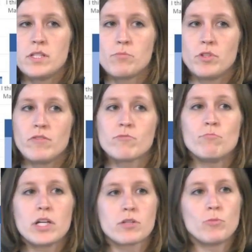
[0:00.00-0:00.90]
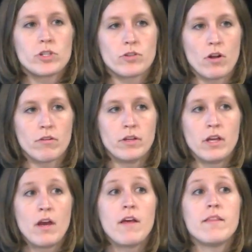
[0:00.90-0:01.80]
these beliefs much more
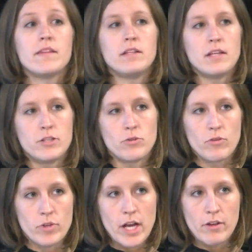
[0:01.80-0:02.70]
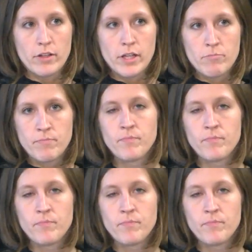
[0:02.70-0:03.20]
strongly than they do in reality.